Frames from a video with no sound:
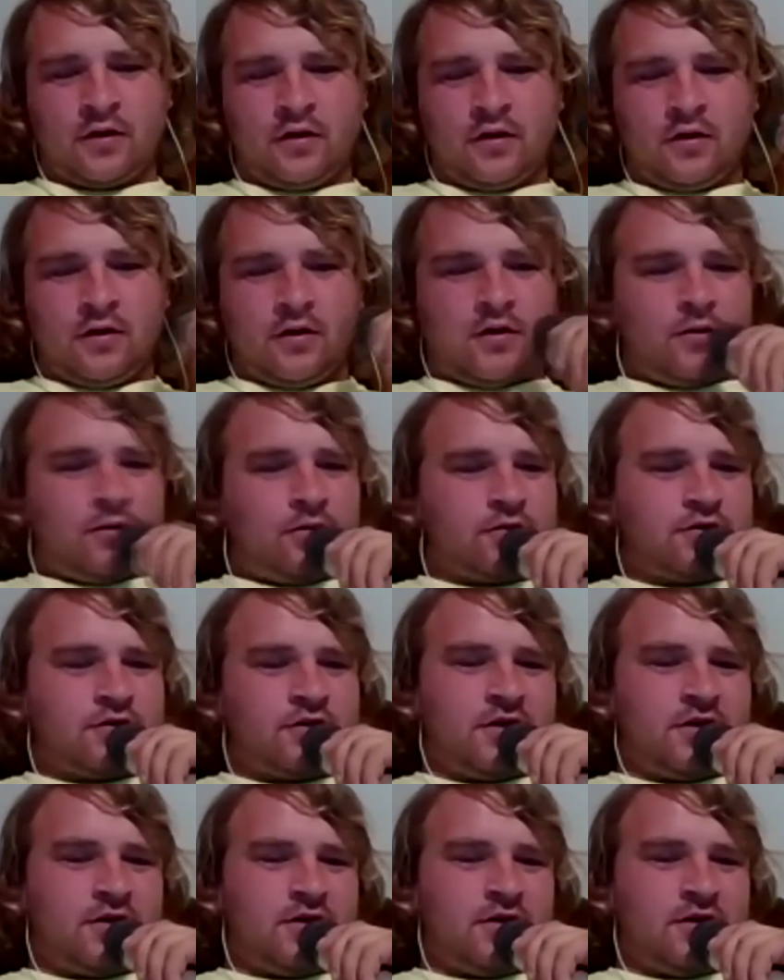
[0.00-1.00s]

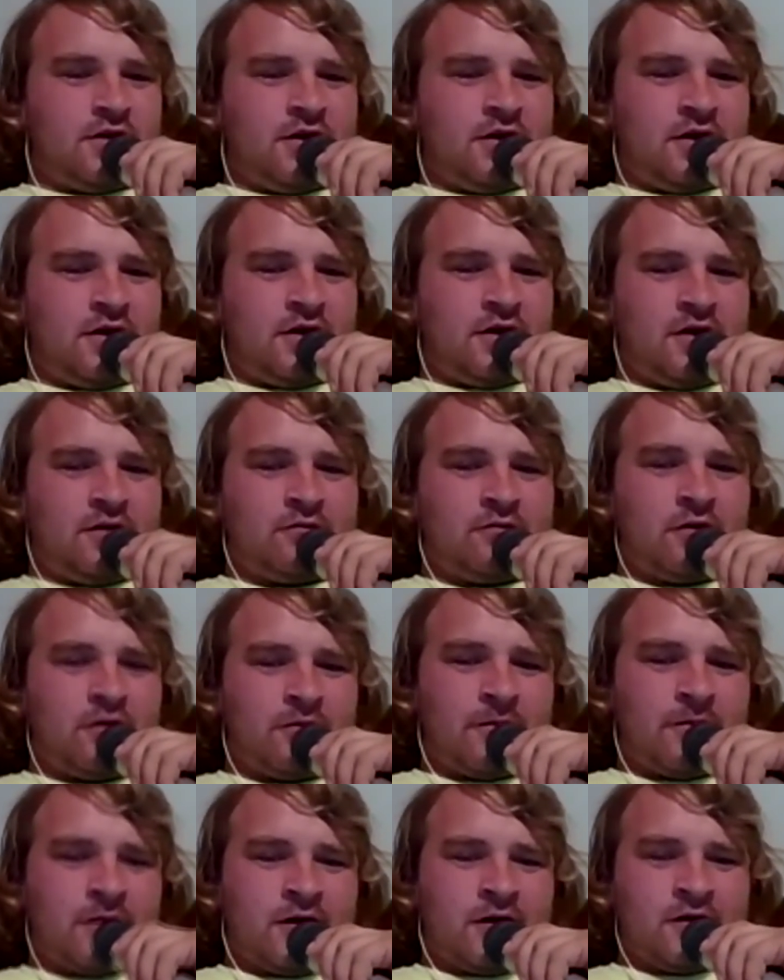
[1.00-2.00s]
at Road
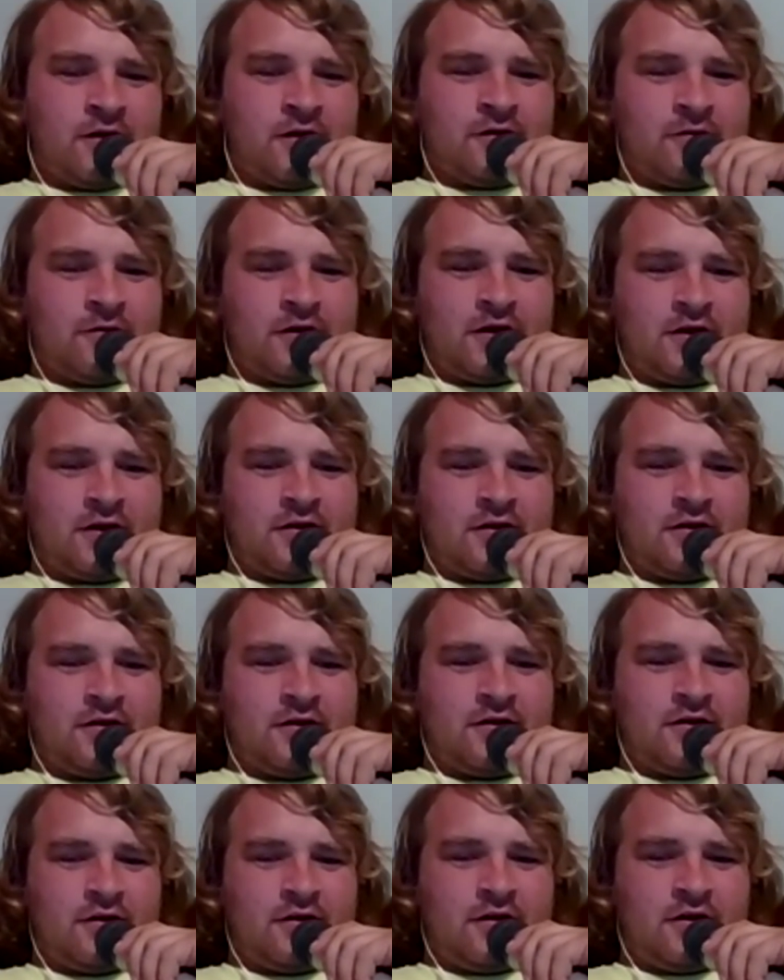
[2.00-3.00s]
America this weekend
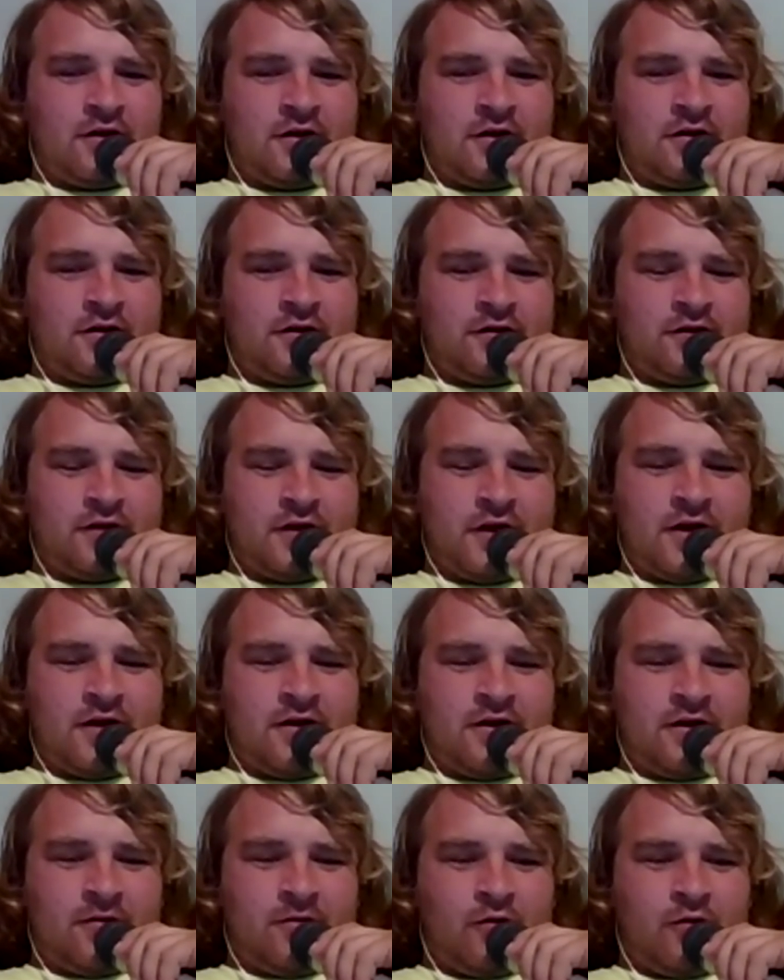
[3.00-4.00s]
on
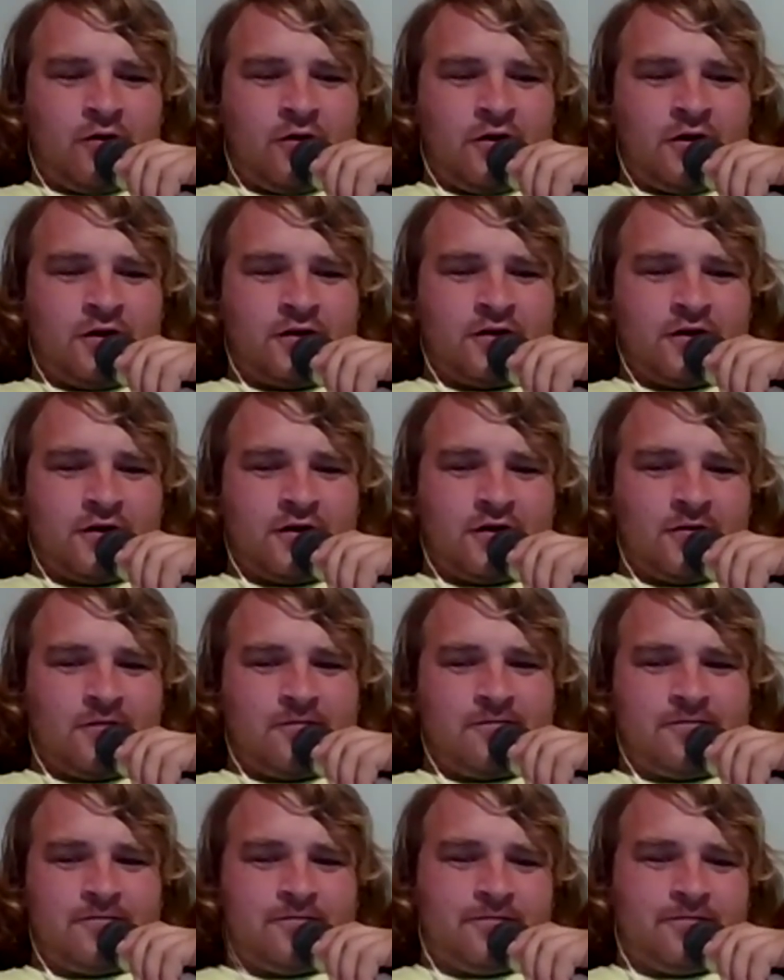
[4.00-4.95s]
Saturday morning, the